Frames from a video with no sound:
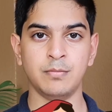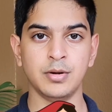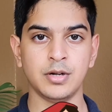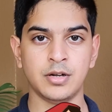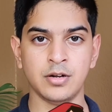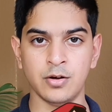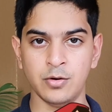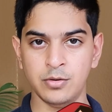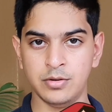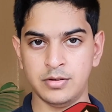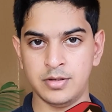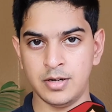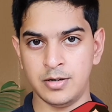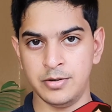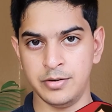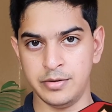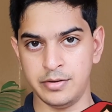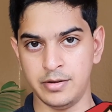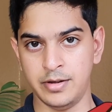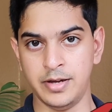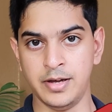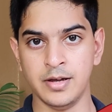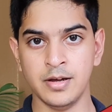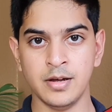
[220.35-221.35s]
But no,
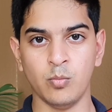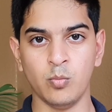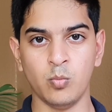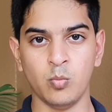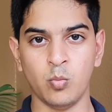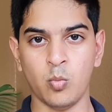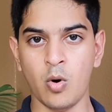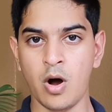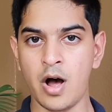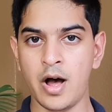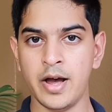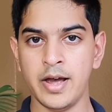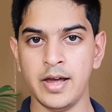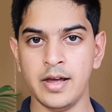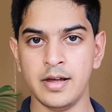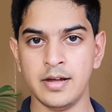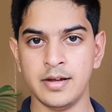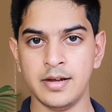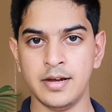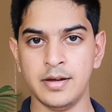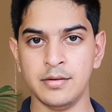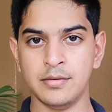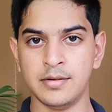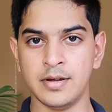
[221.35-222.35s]
seriously, why
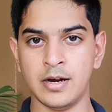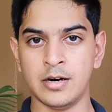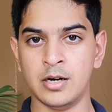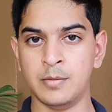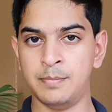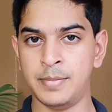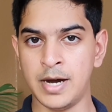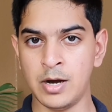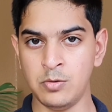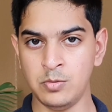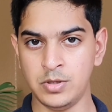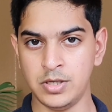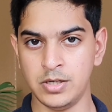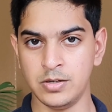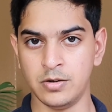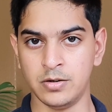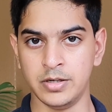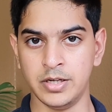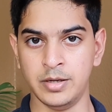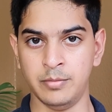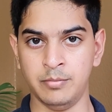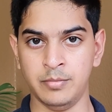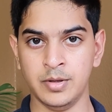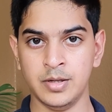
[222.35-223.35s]
is there a bounty
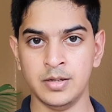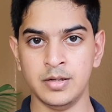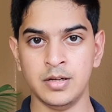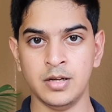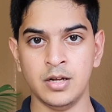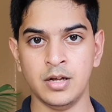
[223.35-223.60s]
on him?